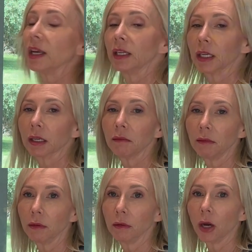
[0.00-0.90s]
did,
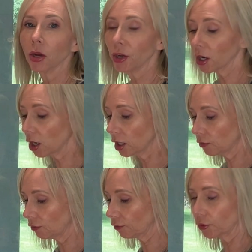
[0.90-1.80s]
not all of
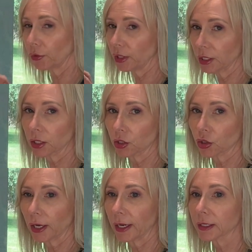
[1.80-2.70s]
them flew into the
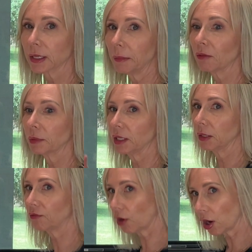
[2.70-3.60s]
tray. Some of them
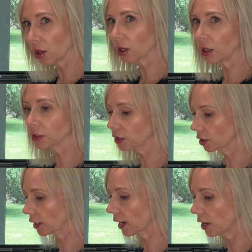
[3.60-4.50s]
did fall onto
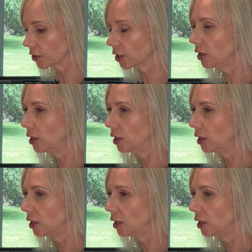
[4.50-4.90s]
the counter.